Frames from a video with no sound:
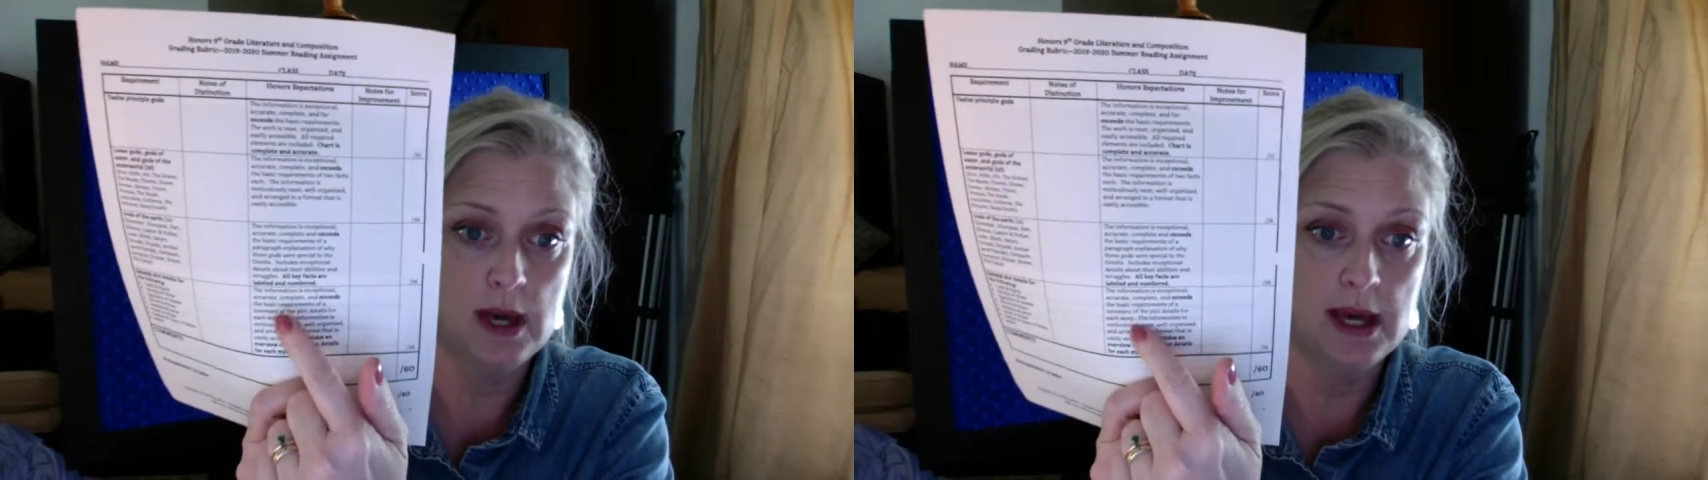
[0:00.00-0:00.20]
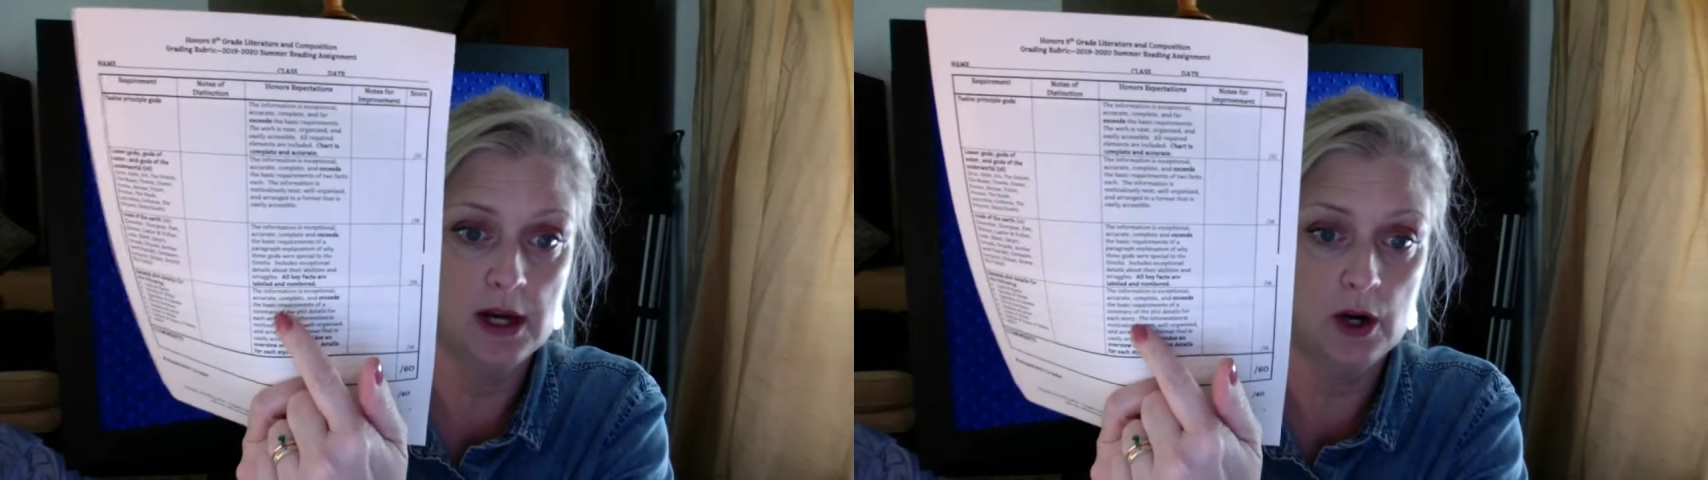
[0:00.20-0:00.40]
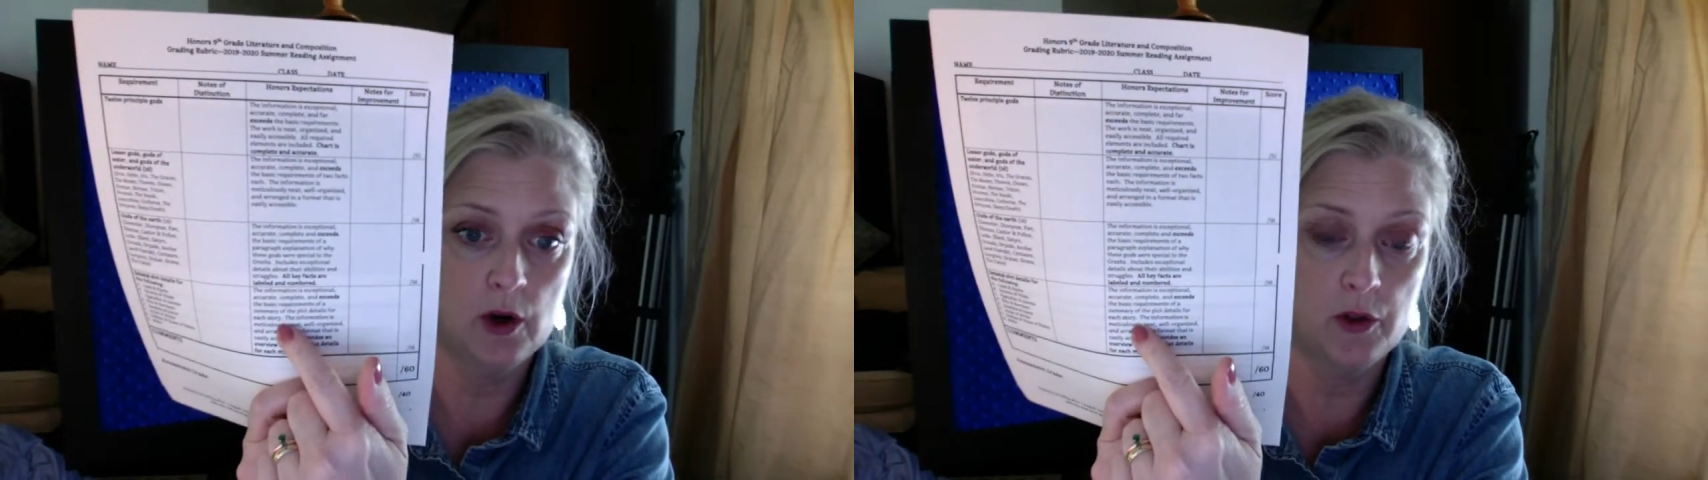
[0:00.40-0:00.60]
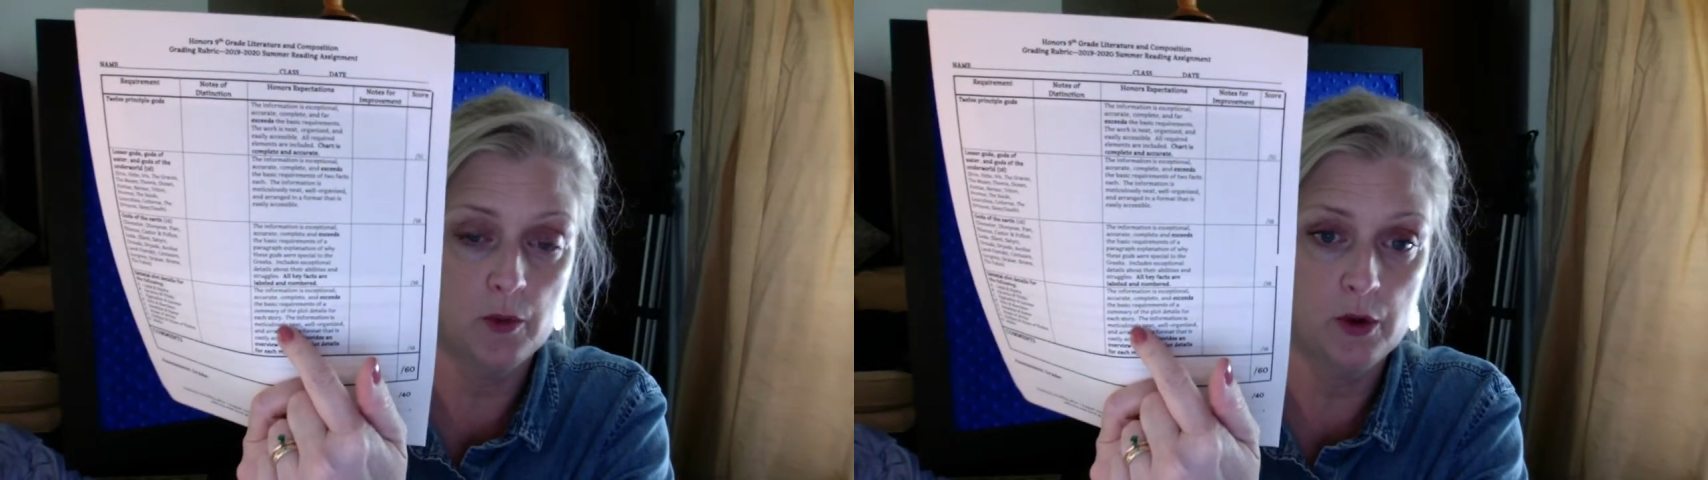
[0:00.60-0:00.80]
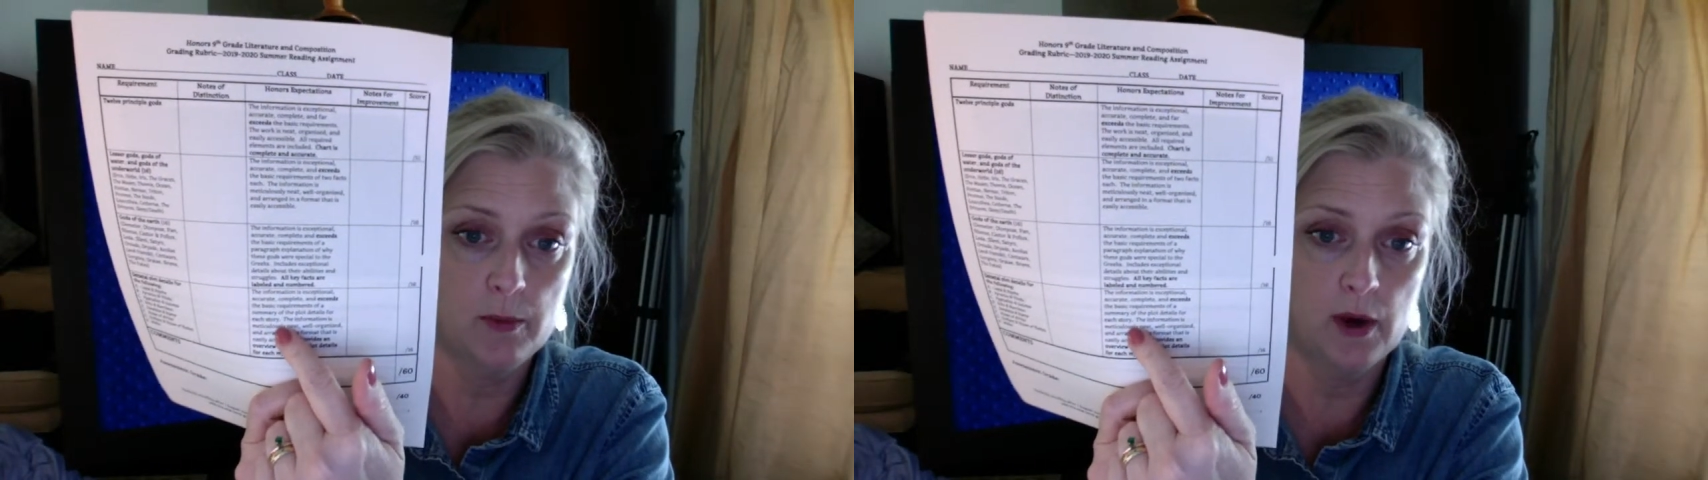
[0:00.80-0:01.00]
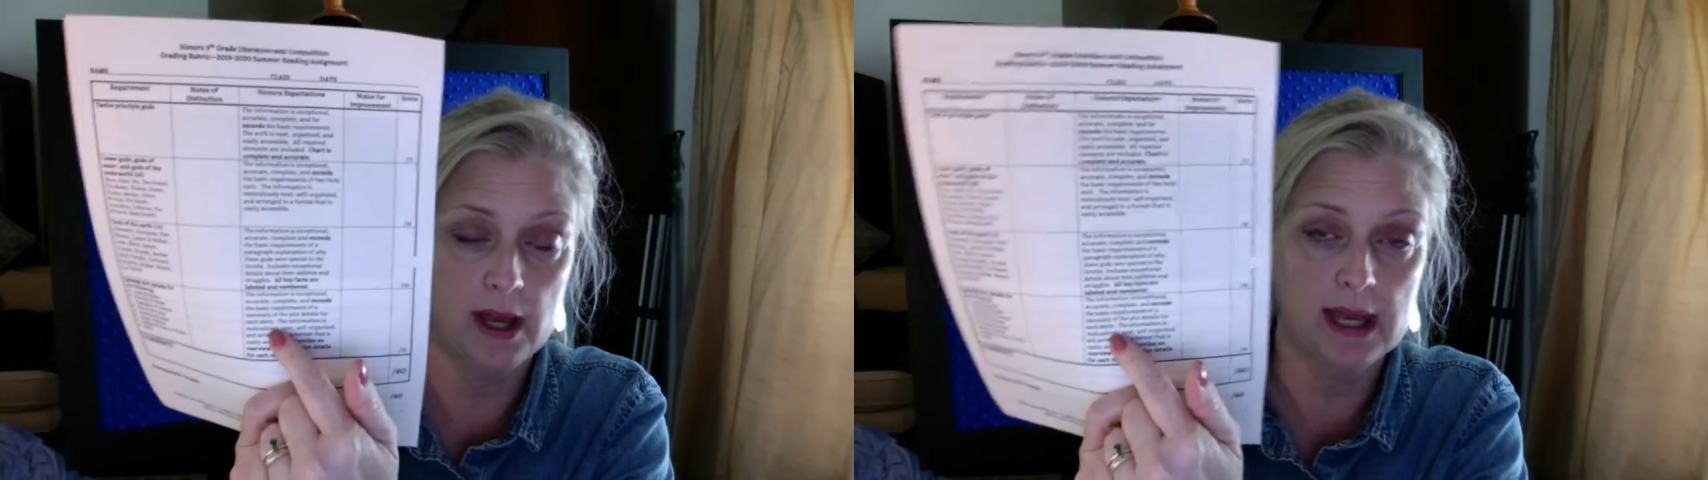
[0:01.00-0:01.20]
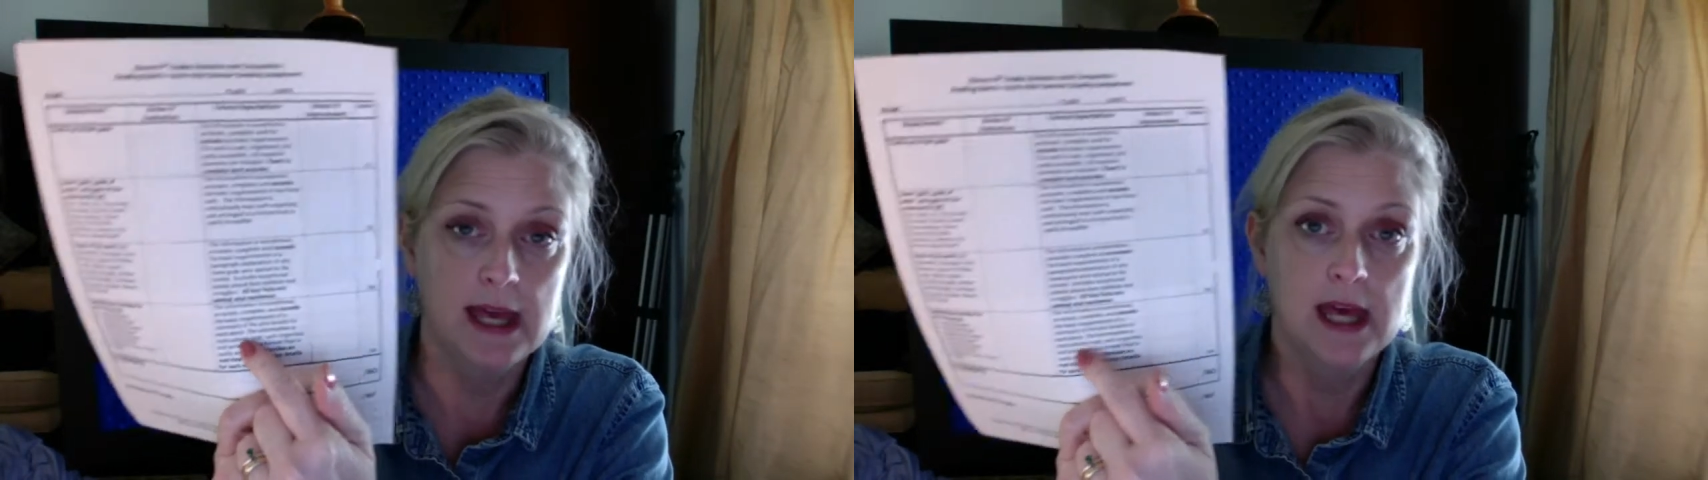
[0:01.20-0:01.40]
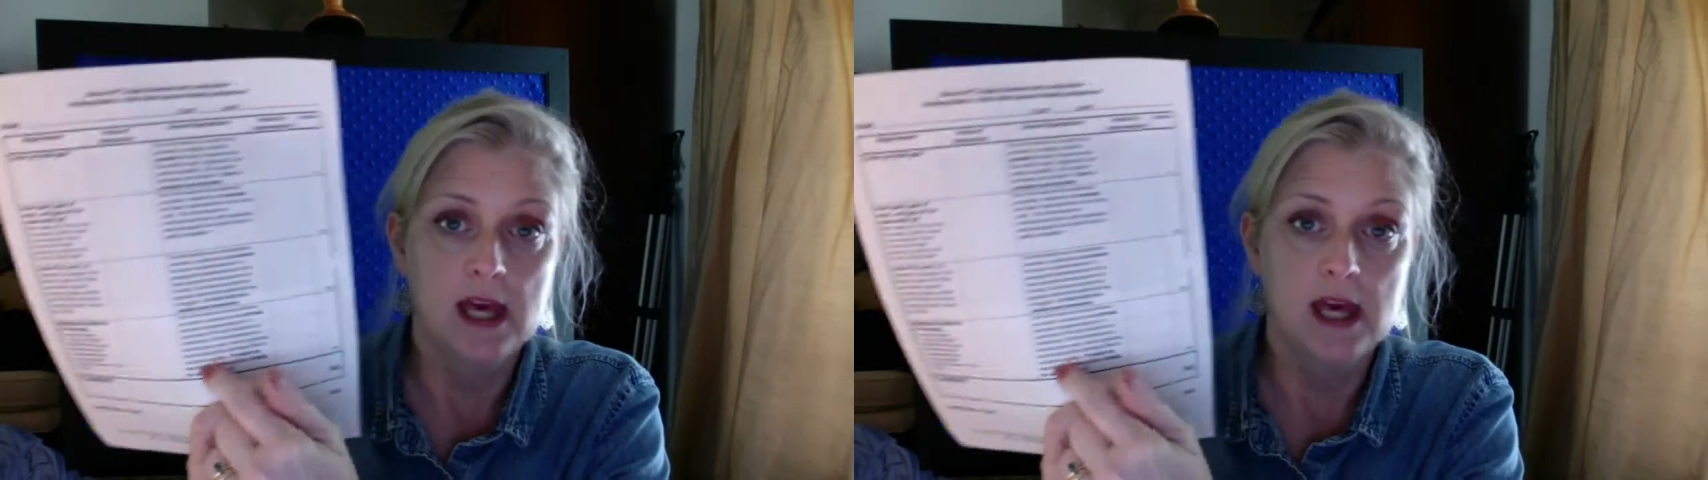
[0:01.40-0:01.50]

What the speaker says: here on the rubric.